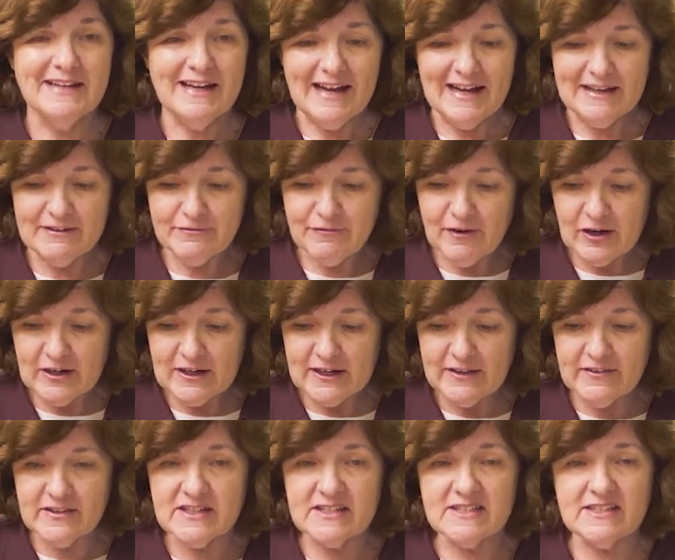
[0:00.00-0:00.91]
And finally,
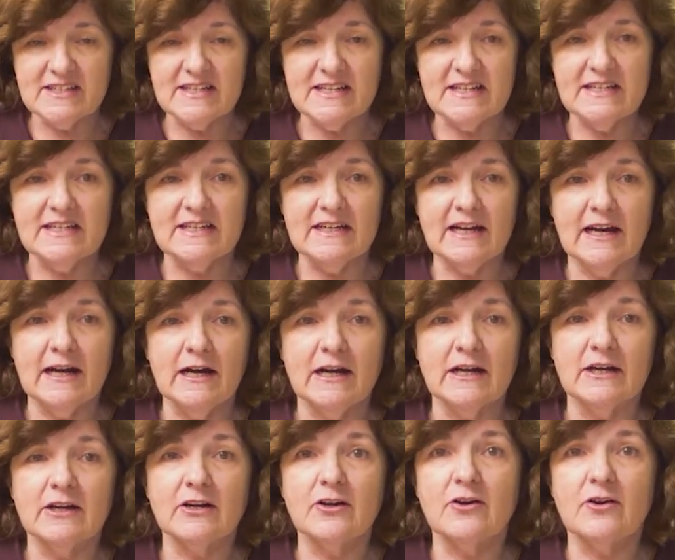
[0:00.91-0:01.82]
there's
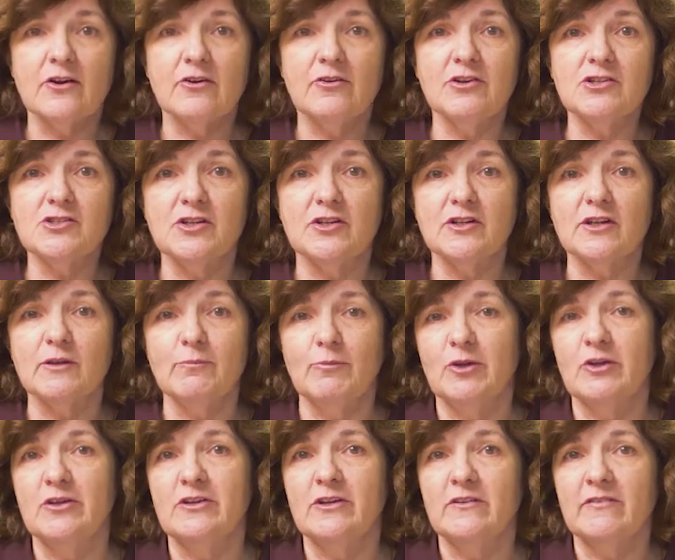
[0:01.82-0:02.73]
the Christian
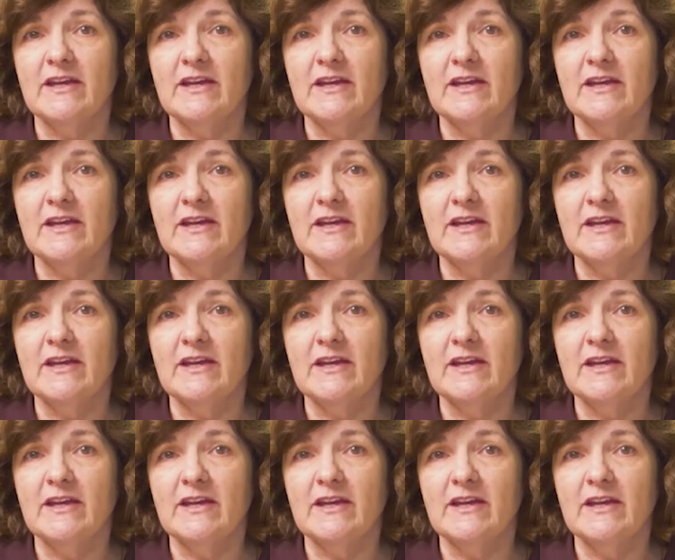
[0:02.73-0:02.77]
community,